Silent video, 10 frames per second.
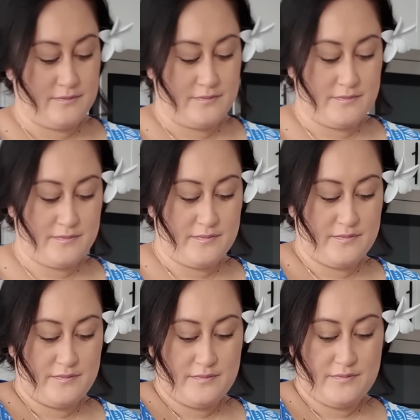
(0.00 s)

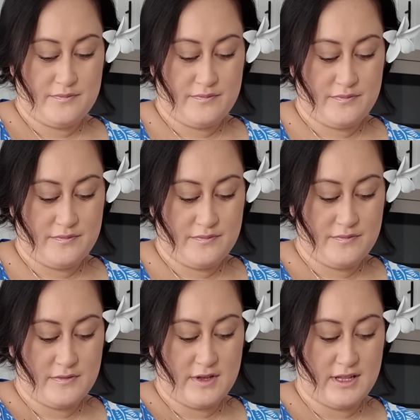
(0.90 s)

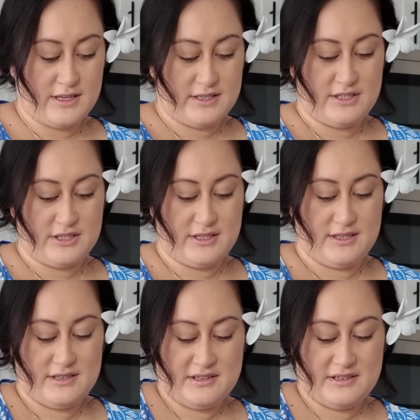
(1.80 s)
I like to just